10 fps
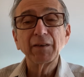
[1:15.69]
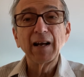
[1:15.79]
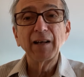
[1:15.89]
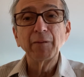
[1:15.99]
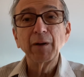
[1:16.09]
or
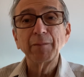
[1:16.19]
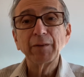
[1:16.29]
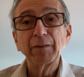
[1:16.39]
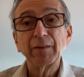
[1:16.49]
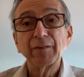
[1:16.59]
anywhere
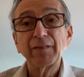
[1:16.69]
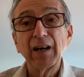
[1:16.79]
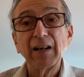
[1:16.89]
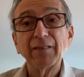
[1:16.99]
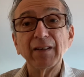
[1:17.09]
between
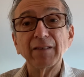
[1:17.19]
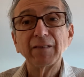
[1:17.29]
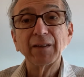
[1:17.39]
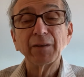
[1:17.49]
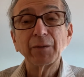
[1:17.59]

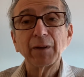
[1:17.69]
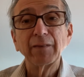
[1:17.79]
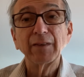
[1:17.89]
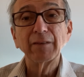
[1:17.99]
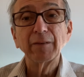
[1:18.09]
500 and
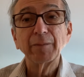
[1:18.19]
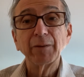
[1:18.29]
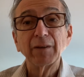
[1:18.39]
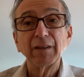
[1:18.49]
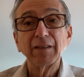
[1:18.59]
1,200
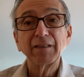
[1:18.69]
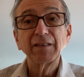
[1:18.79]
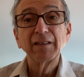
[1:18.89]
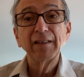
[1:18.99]
points.